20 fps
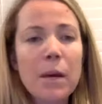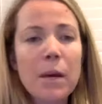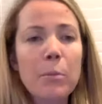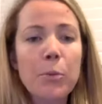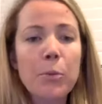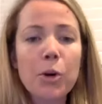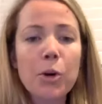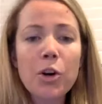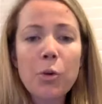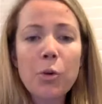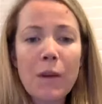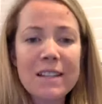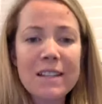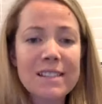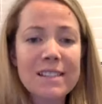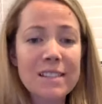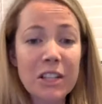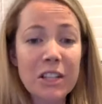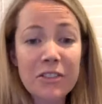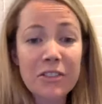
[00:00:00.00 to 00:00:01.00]
brooke won
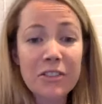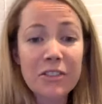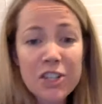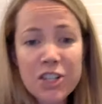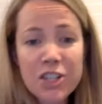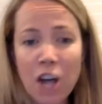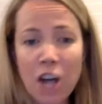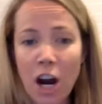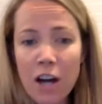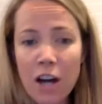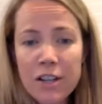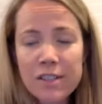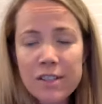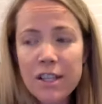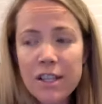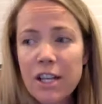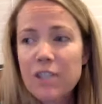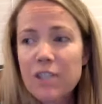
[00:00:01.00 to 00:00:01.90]
silver stars